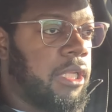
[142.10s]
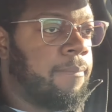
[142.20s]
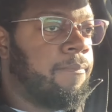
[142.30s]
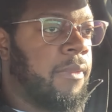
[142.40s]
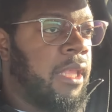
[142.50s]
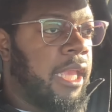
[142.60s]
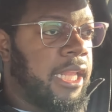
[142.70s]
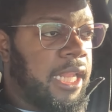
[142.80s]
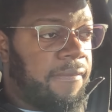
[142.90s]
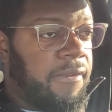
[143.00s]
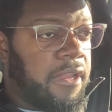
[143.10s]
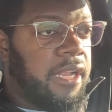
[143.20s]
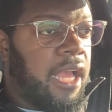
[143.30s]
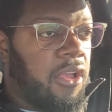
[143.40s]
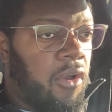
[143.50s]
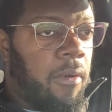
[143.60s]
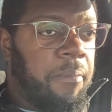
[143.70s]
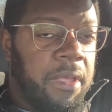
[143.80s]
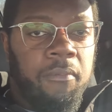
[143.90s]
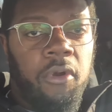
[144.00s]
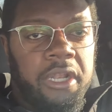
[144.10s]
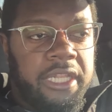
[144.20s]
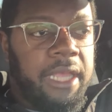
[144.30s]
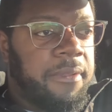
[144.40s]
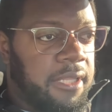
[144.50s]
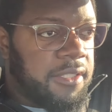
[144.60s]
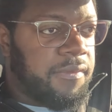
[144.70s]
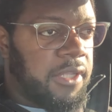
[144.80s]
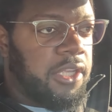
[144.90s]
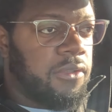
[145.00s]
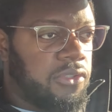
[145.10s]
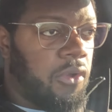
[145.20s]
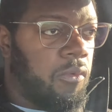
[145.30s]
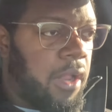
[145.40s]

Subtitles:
and then I figured I'll go a bit more in depth in this video. So what I